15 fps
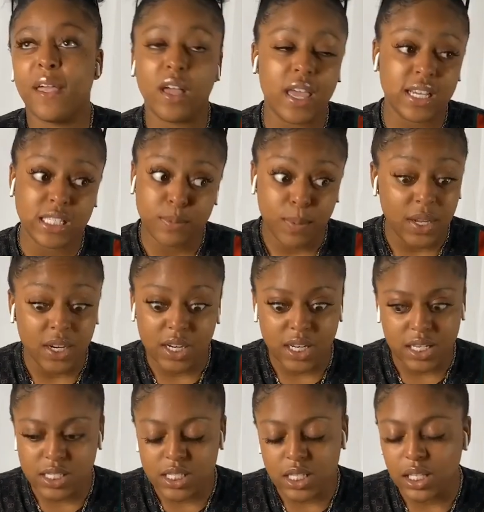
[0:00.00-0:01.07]

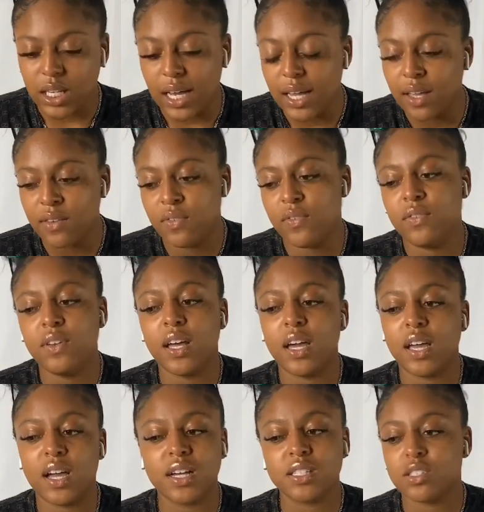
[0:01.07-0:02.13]
experiencing life,
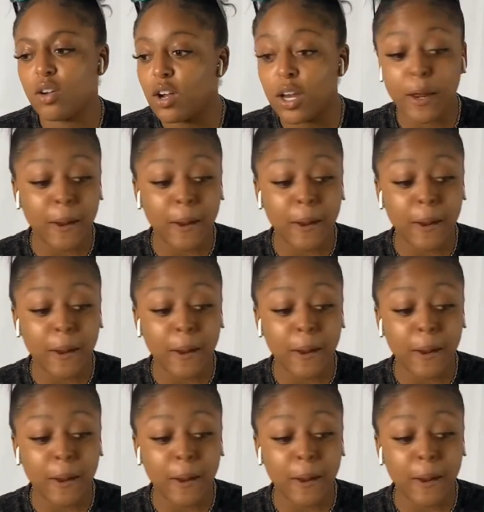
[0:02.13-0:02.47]
like I started